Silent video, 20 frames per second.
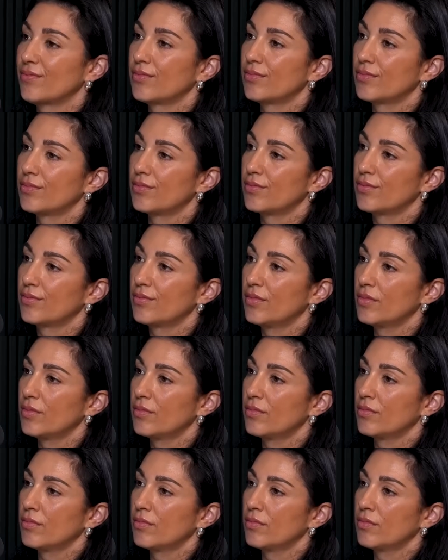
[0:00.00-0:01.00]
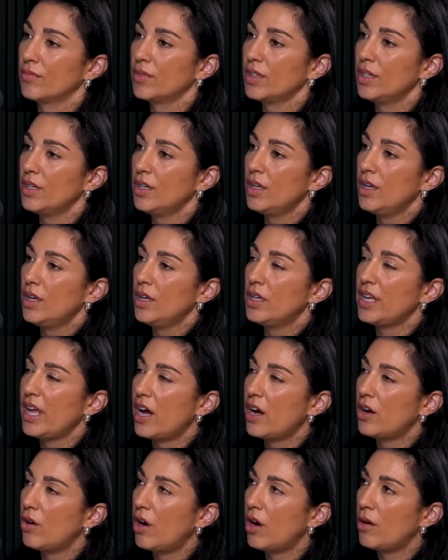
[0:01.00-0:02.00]
type of thing. So
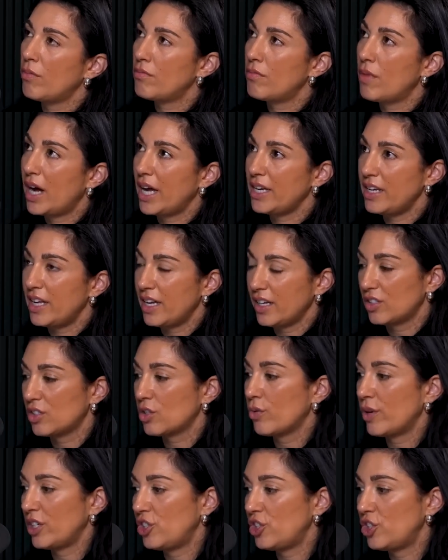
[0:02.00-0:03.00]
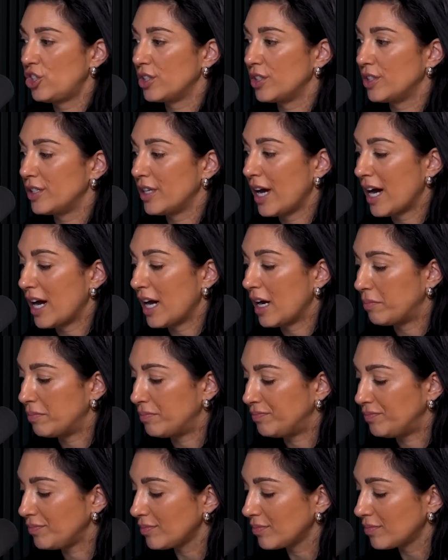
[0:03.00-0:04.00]
now yeah. my next question
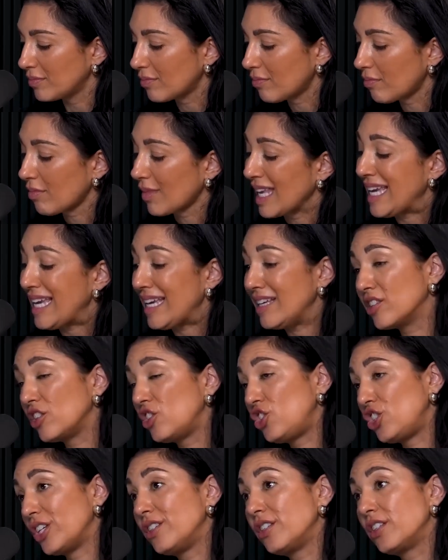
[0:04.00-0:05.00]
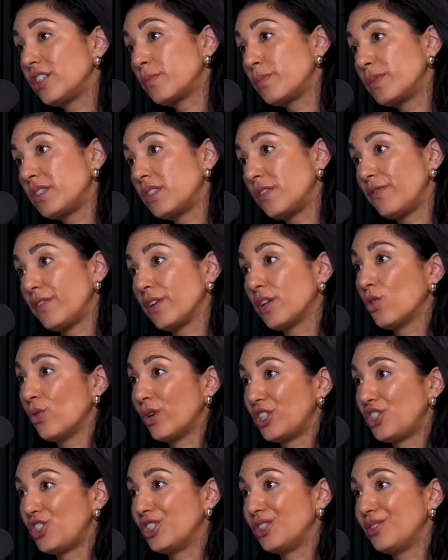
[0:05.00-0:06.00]
um, is a gender specific
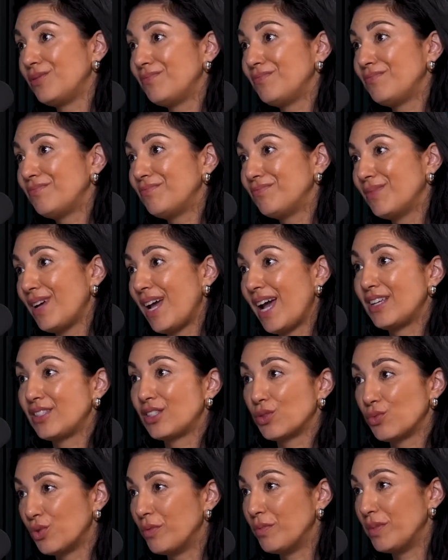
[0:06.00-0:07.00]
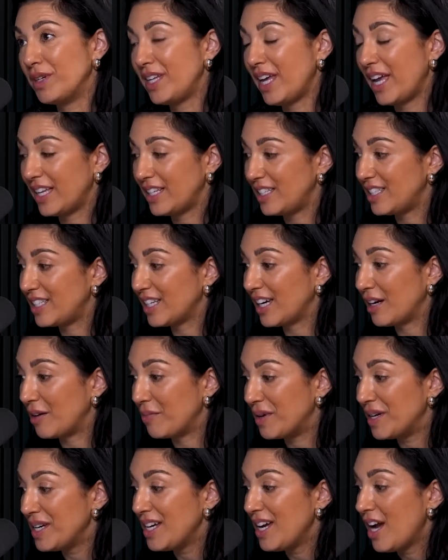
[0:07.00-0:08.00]
question mm. as a woman. And mm.
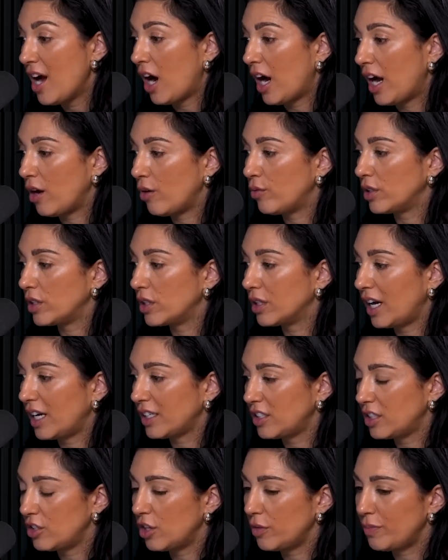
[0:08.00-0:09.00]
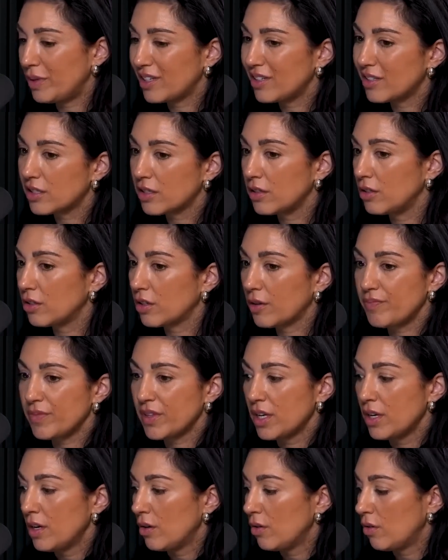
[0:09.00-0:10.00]
um, I would like to know, because look,